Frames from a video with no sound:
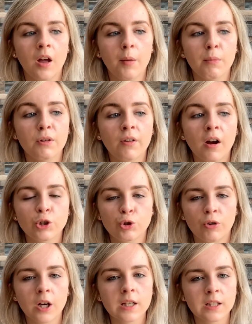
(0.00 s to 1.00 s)
there are
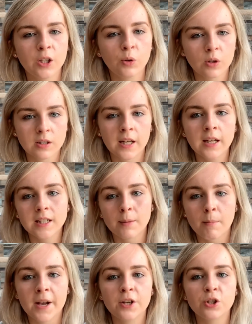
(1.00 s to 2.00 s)
drugs that you can take to
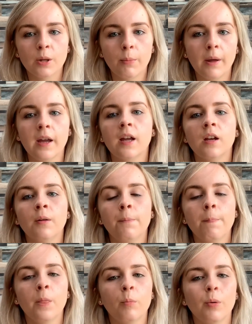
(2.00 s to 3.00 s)
manage the pain,
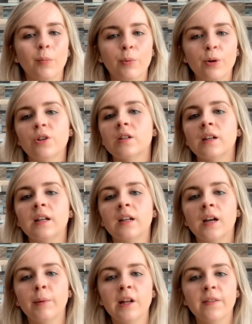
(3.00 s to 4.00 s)
but personally,
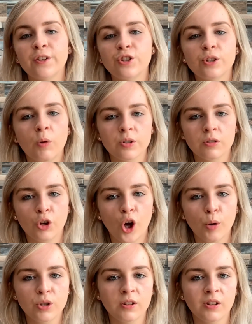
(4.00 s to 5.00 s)
I mean, that just wasn't an
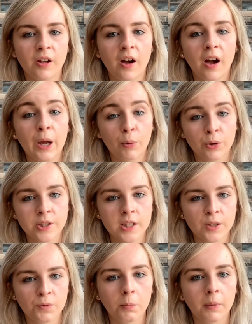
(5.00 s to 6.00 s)
option that I wanted
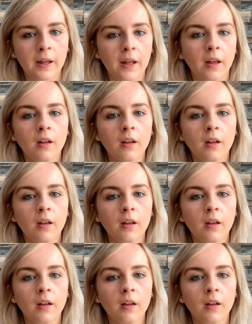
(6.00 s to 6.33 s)
for Bear,